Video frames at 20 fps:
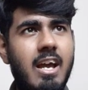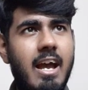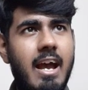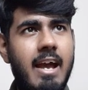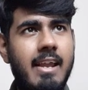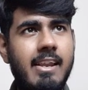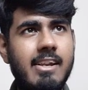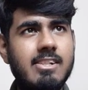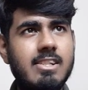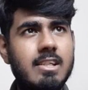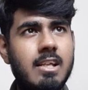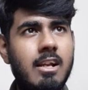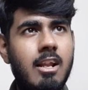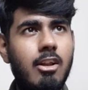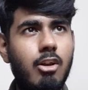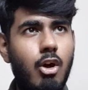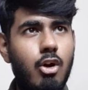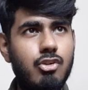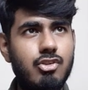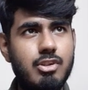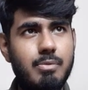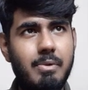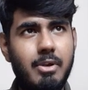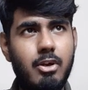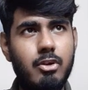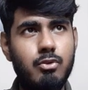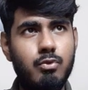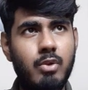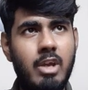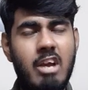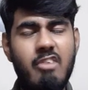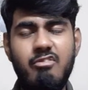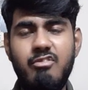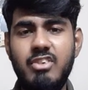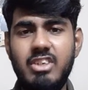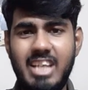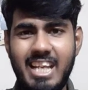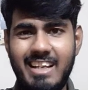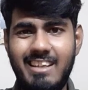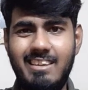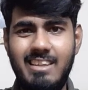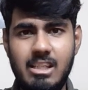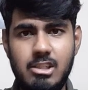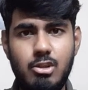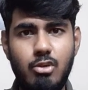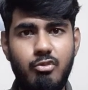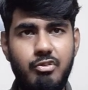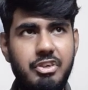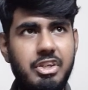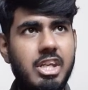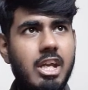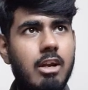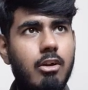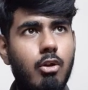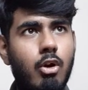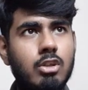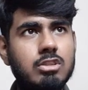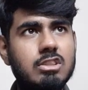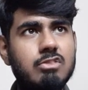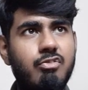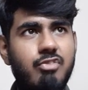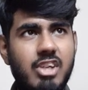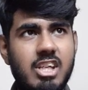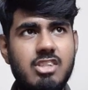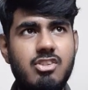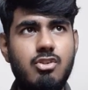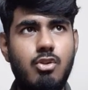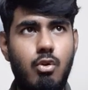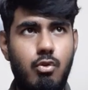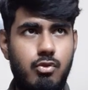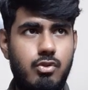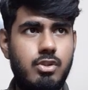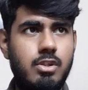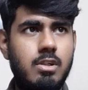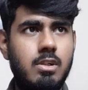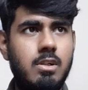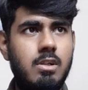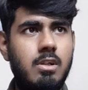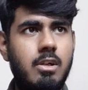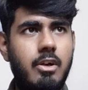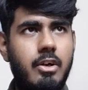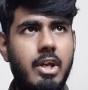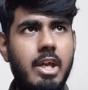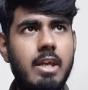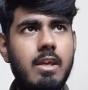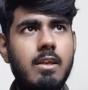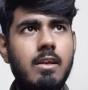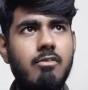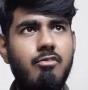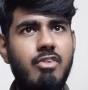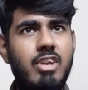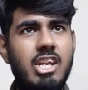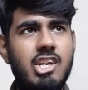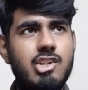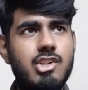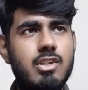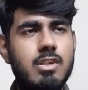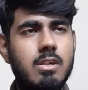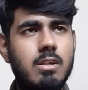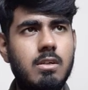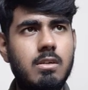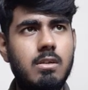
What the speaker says: and it is gonna launch because we have ticked this over here, launch VS Code. Okay, finish.